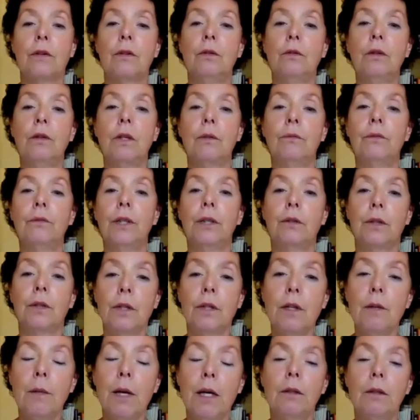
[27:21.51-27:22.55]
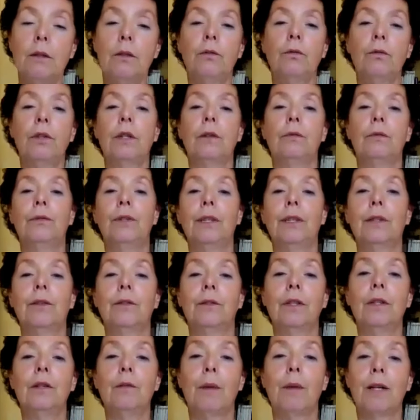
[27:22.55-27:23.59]
You give nicotinamide, you give
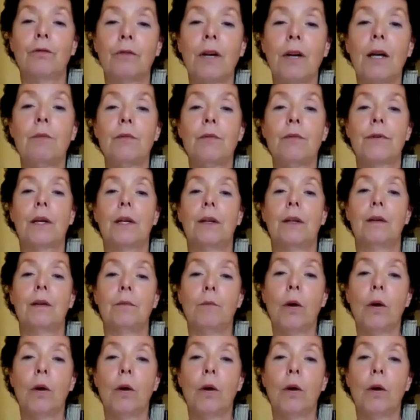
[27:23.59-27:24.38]
nicotinamide riboside,